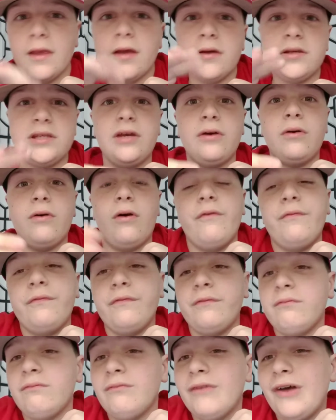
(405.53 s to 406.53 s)
So,
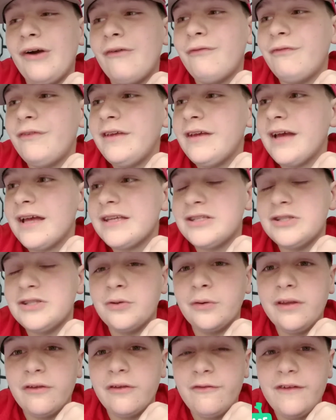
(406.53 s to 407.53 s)
hopefully you guys
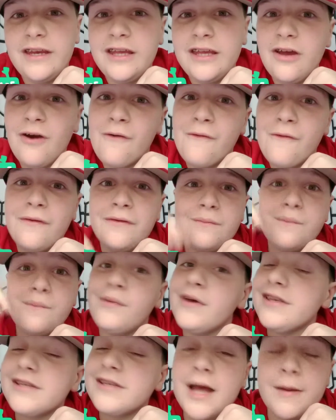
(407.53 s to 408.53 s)
enjoyed the video.
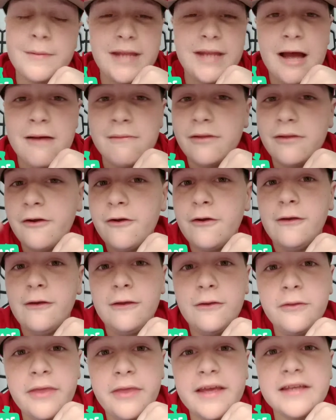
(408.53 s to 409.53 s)
Please comment down below who
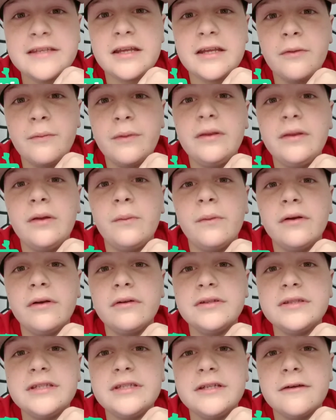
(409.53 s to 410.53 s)
you think's going to win the
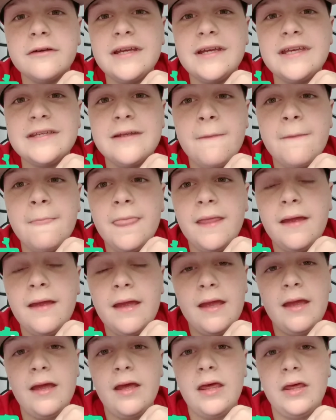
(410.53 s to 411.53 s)
World Series
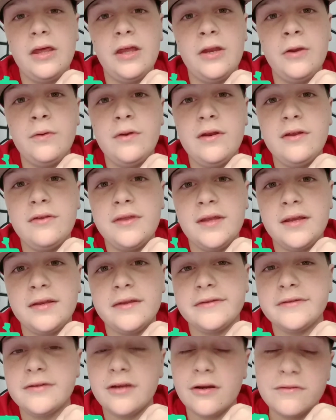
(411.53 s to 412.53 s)
and who do you think
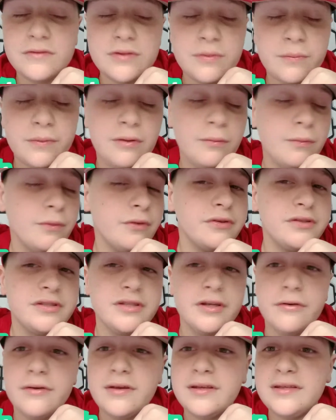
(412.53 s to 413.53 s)
deserves to win the World
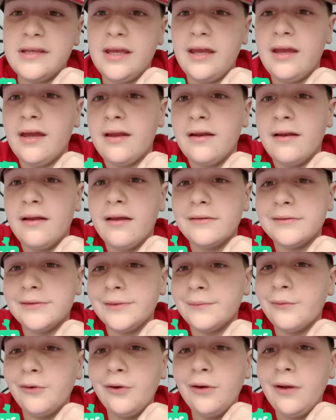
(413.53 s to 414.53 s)
Series, and
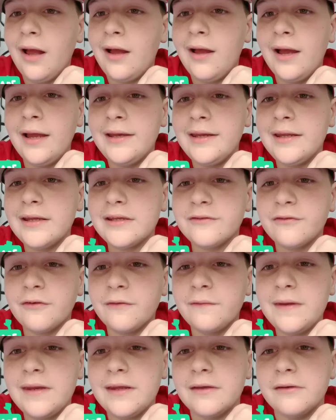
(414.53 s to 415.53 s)
some more ideas
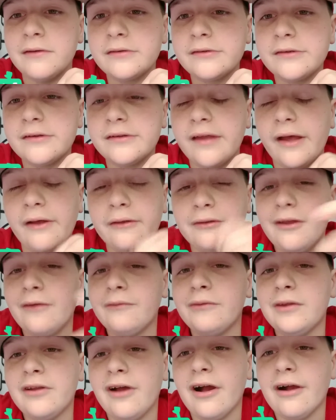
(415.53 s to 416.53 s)
for videos, because I would
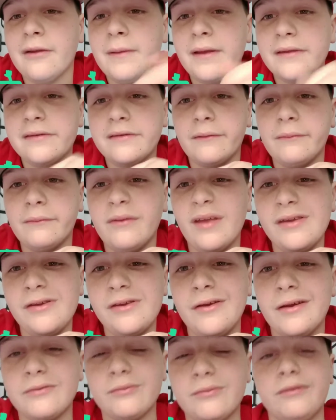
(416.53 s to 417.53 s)
love to talk about stuff that
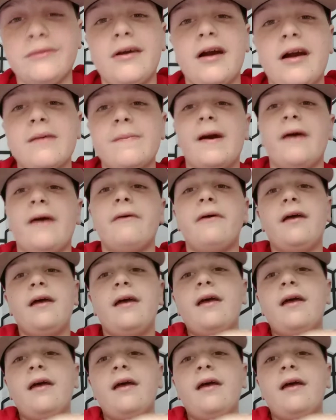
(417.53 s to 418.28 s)
you guys want to talk about.